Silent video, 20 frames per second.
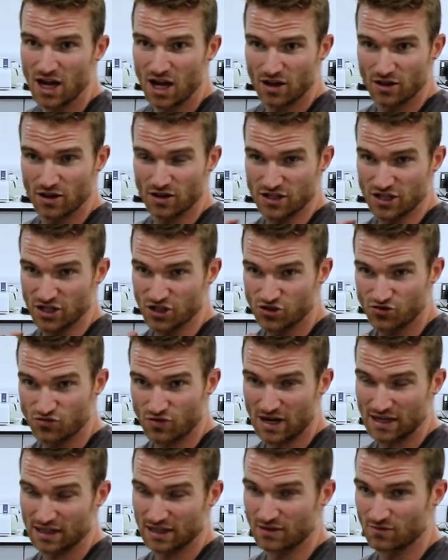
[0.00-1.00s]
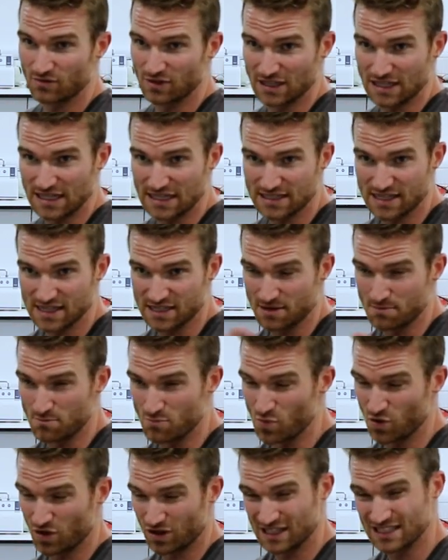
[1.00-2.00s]
that the adrenaline release is
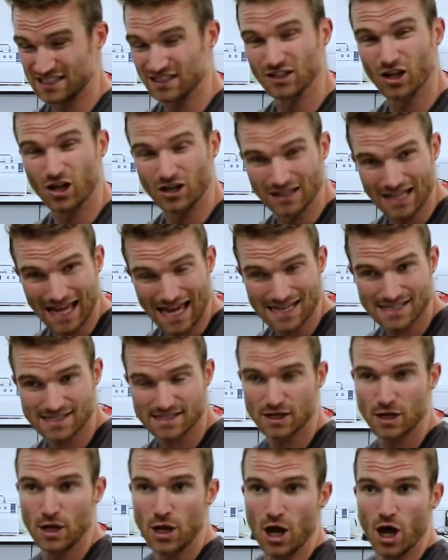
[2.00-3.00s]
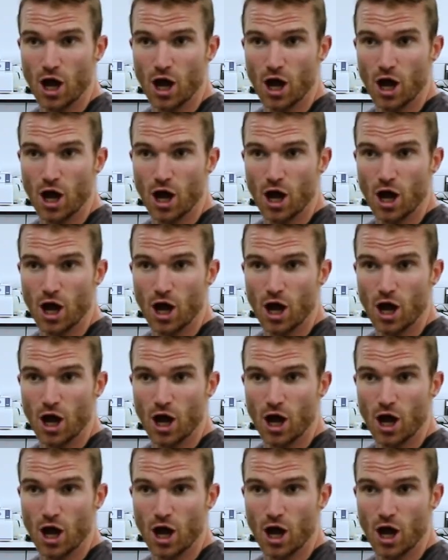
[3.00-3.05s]
a lot less.